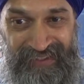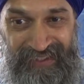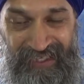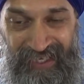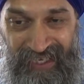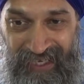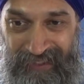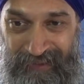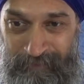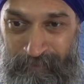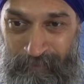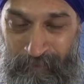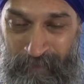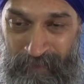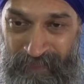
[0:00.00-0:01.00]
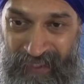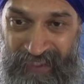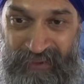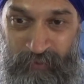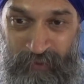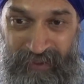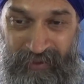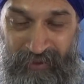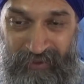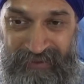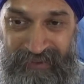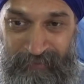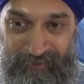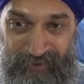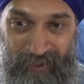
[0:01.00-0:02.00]
And that's where the
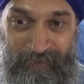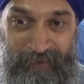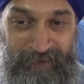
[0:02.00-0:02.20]
concept started.